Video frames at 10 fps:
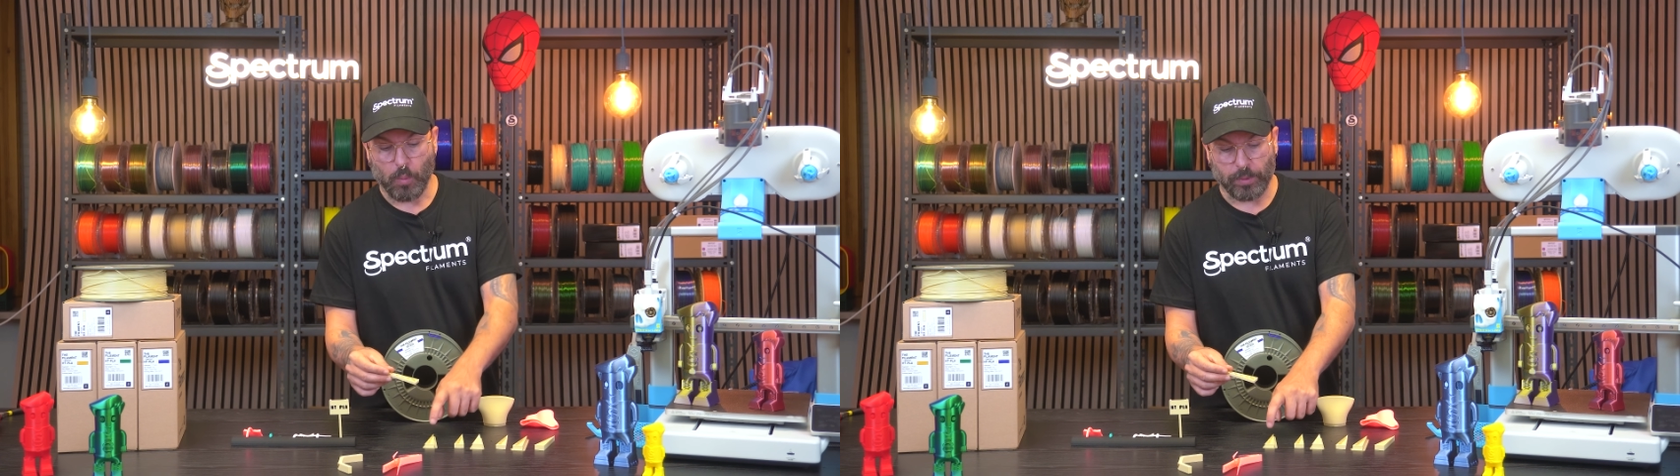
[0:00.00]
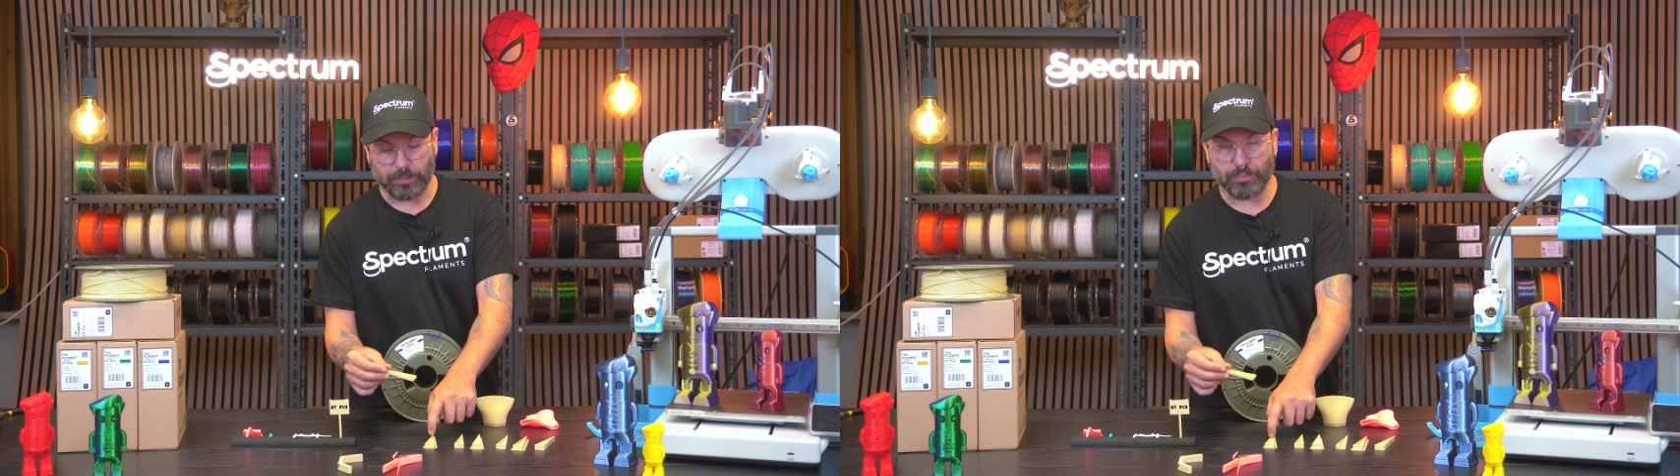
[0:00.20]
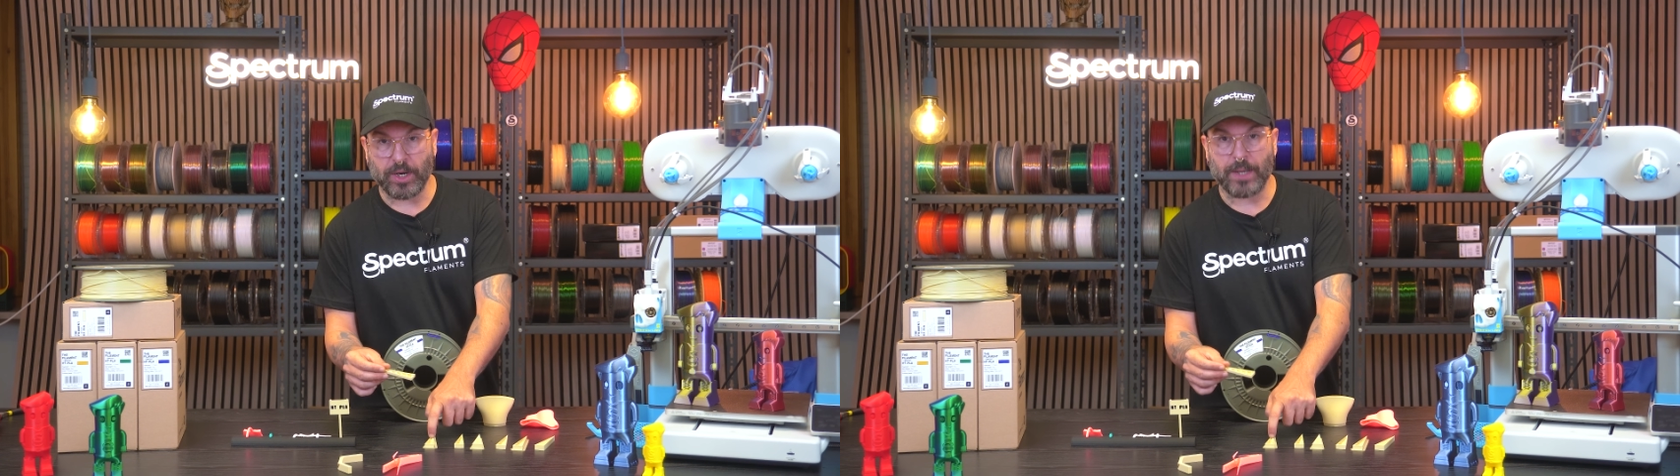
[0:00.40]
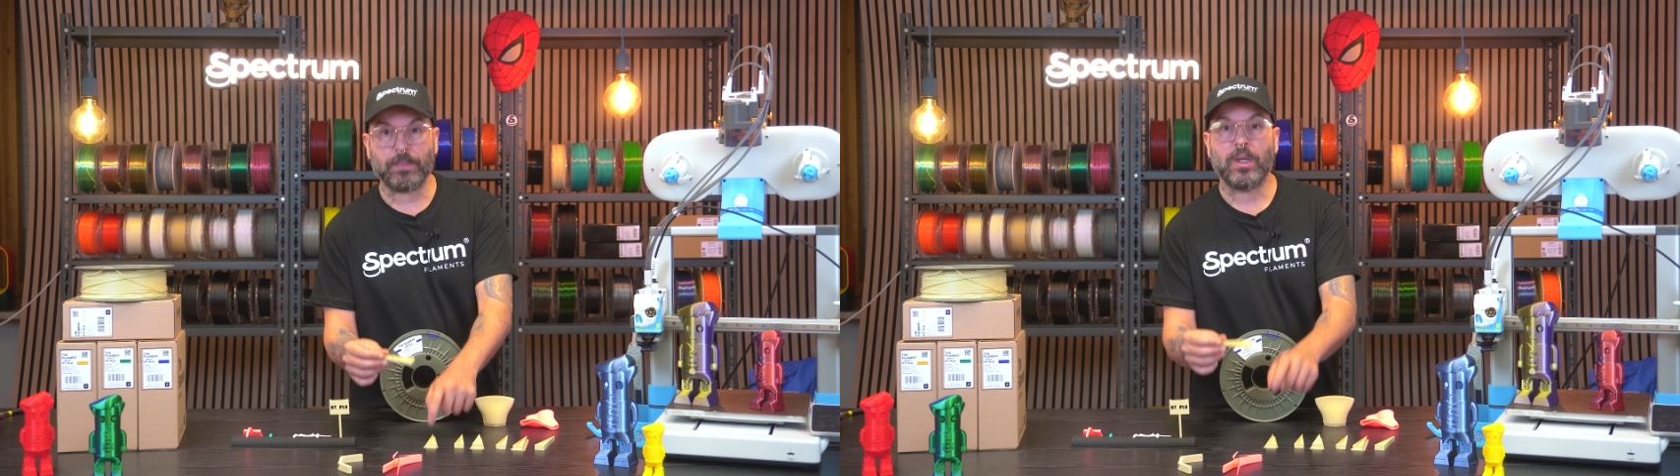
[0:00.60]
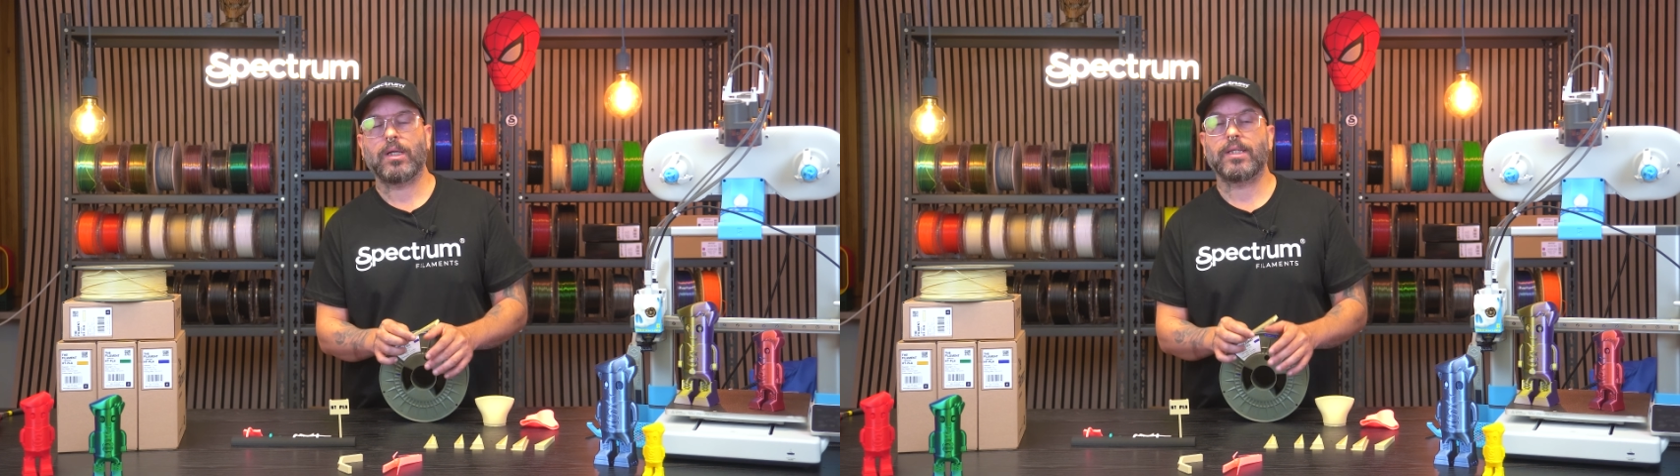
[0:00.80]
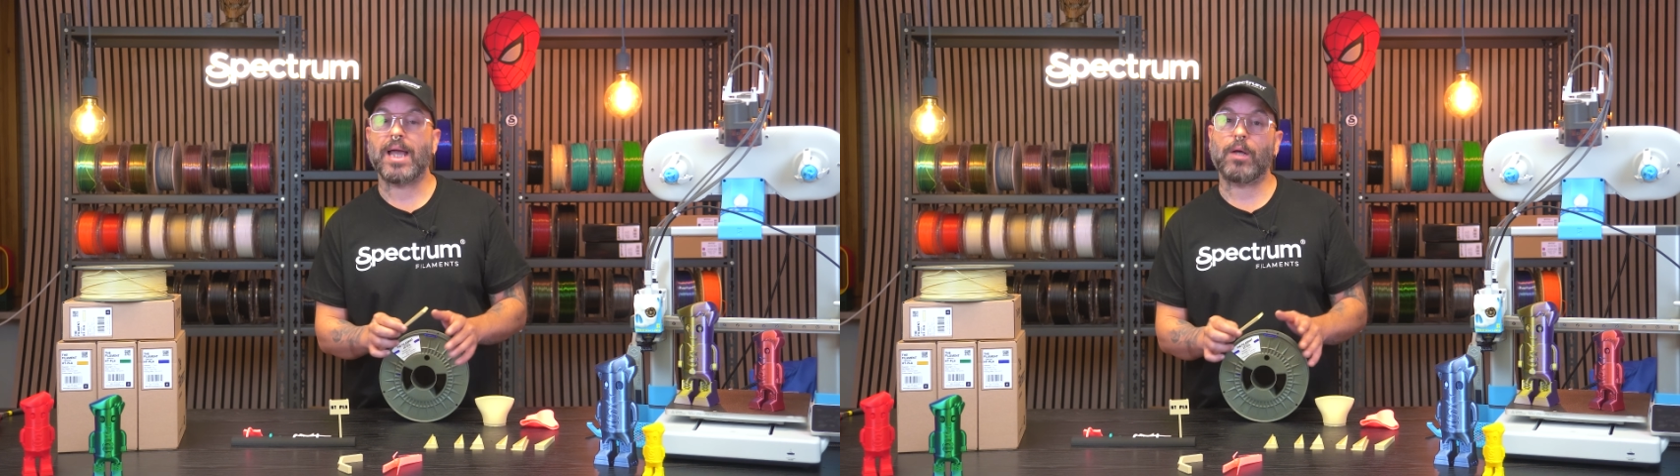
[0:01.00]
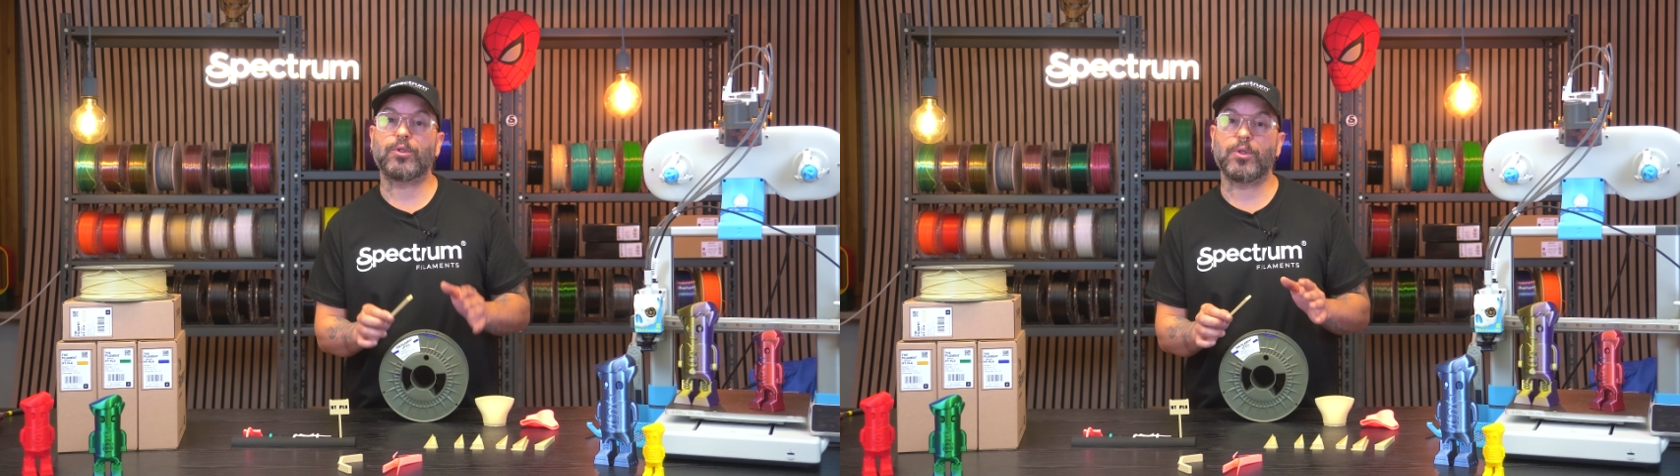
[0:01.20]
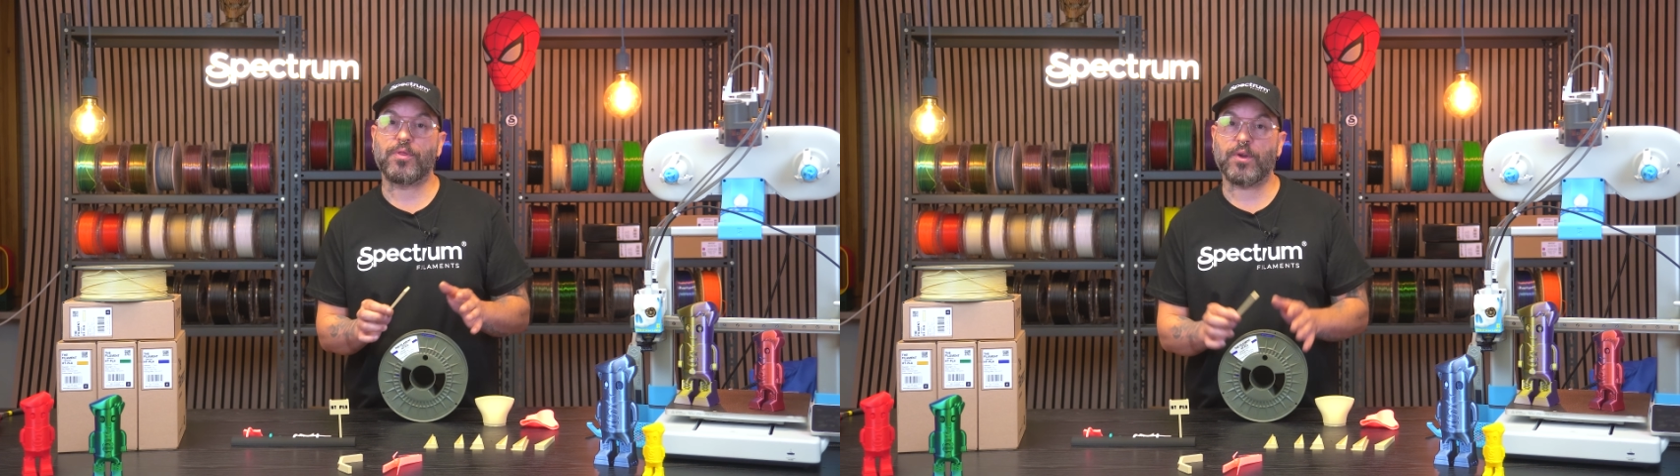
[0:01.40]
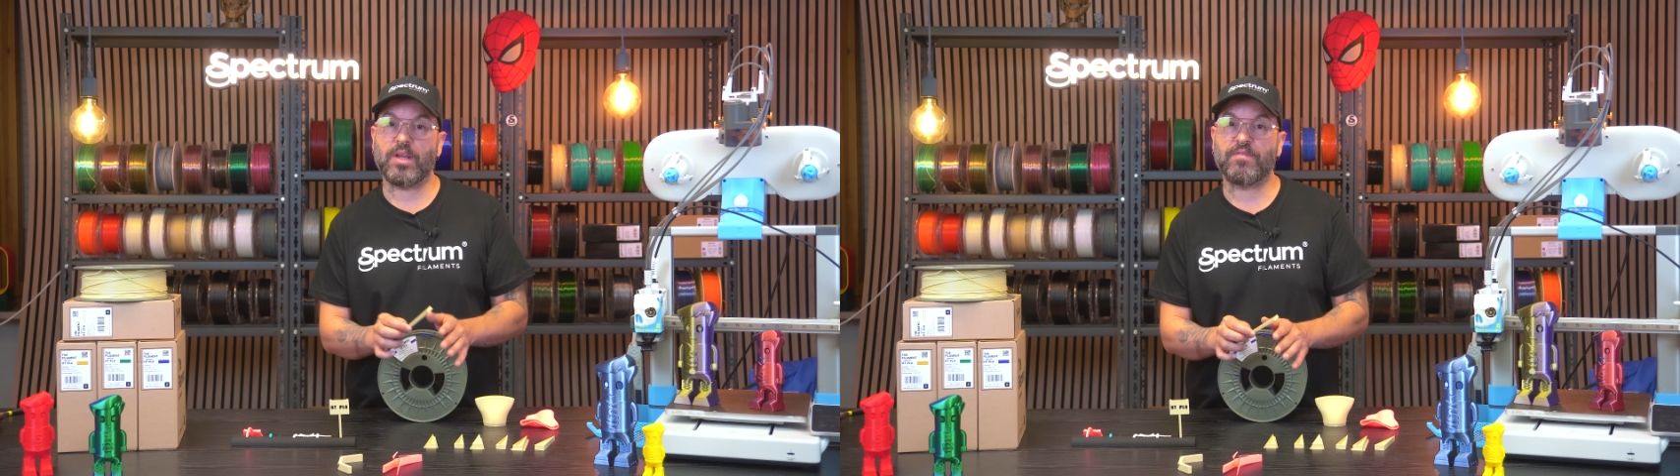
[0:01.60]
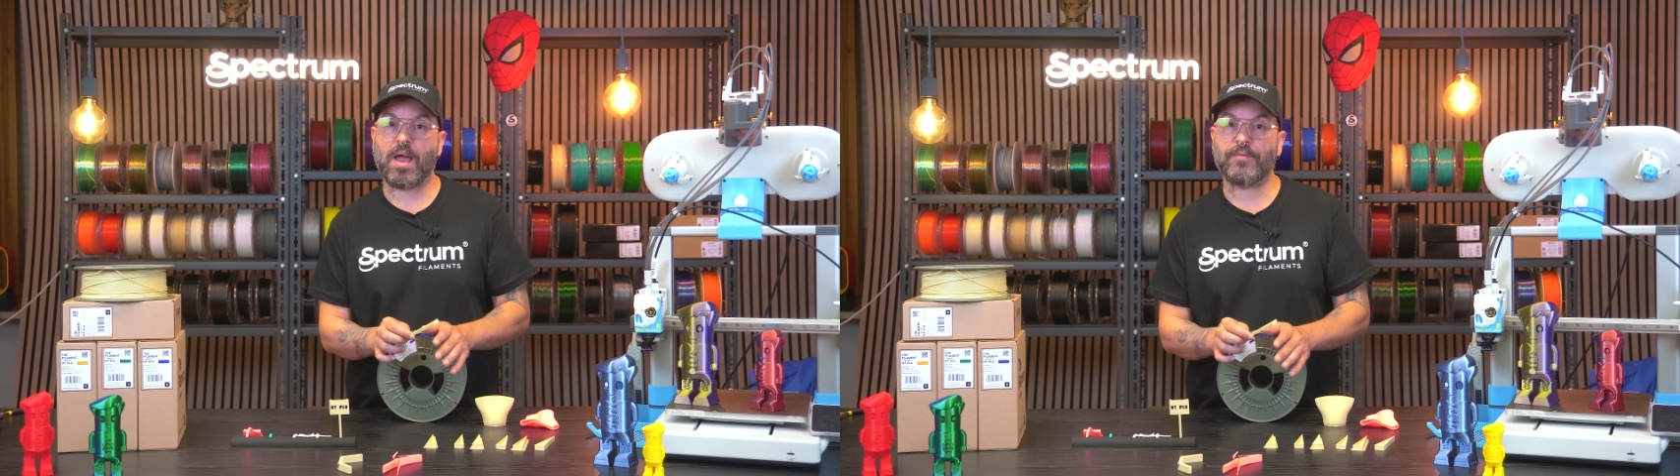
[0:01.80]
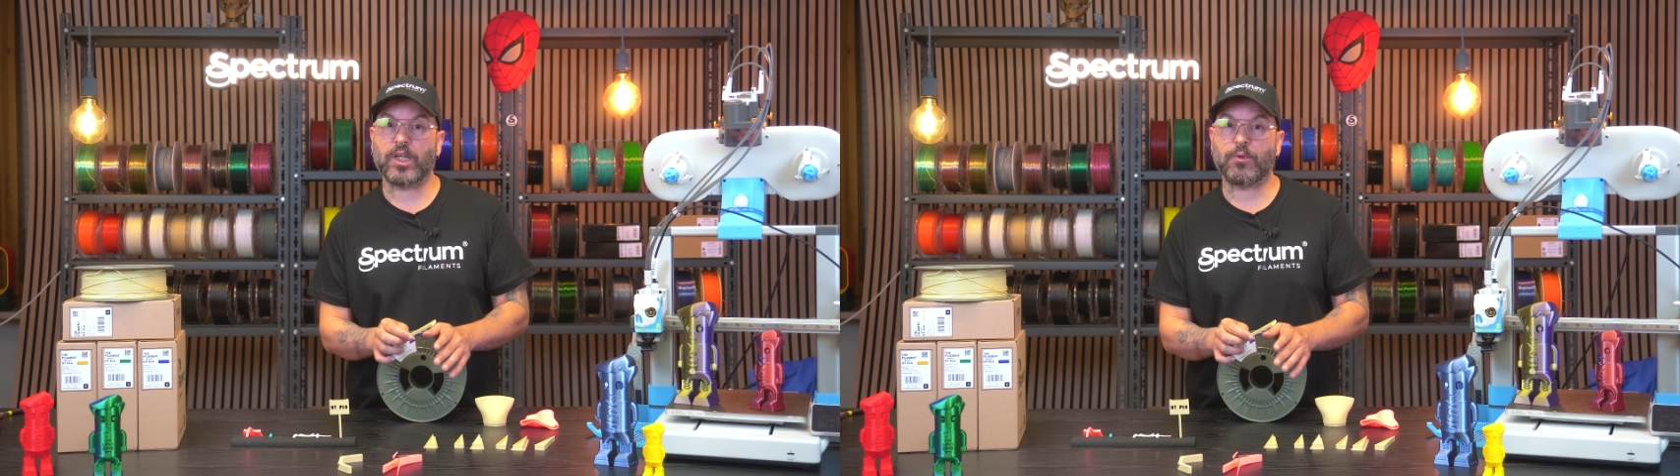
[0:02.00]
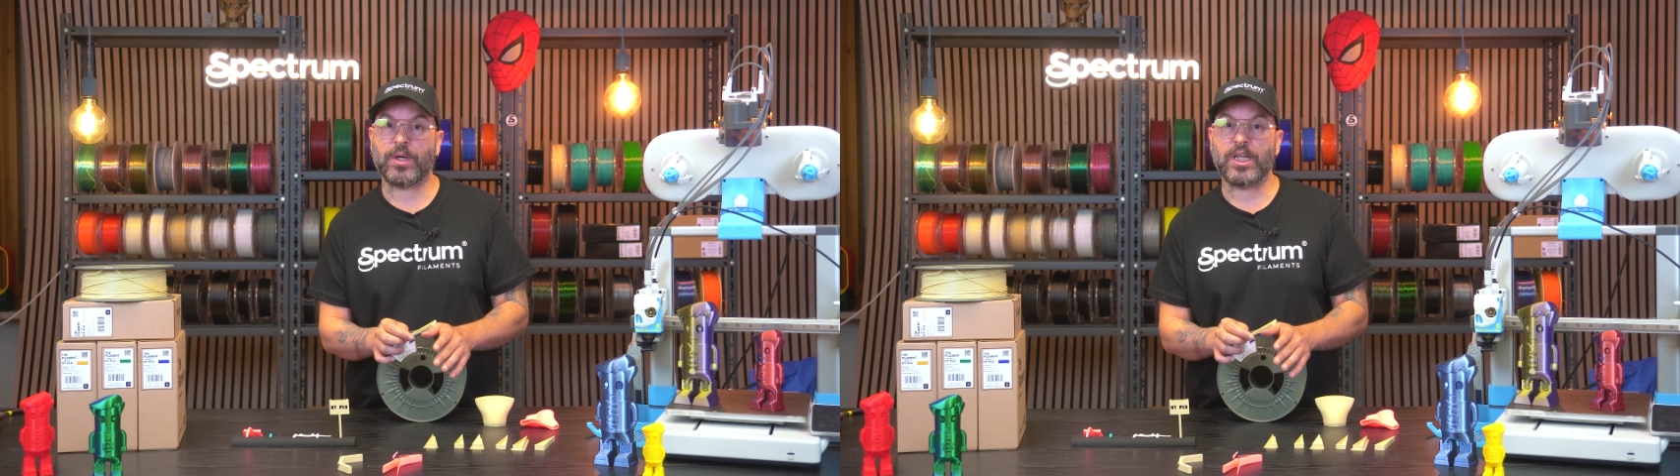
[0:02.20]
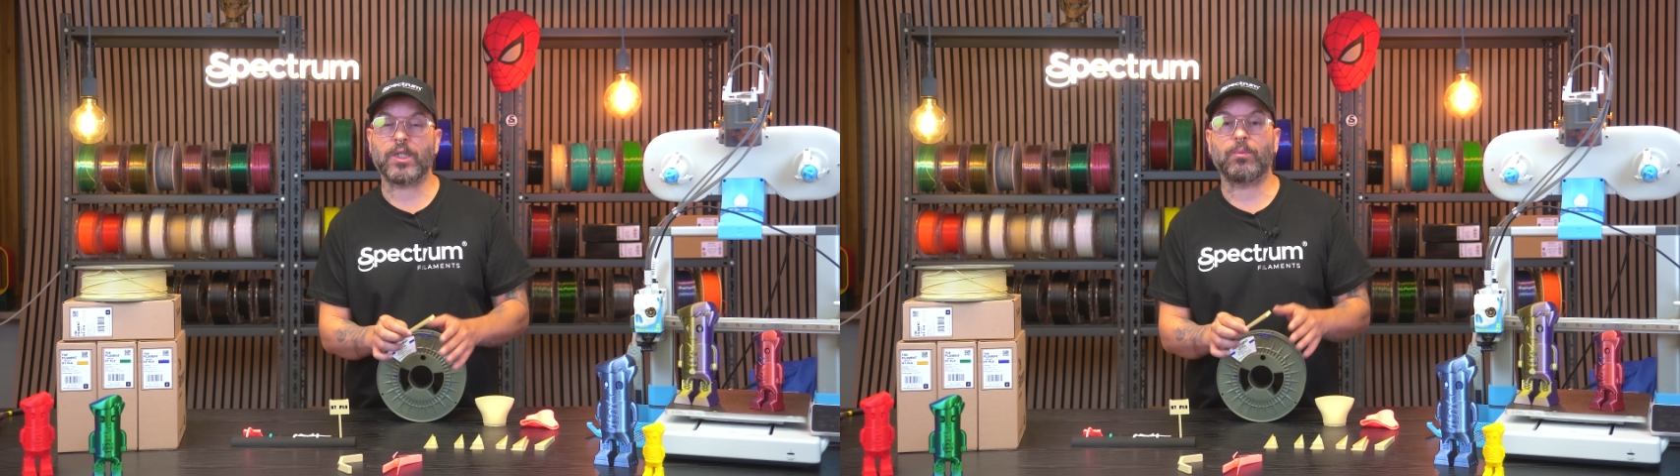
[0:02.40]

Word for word: with brim down to 35 degrees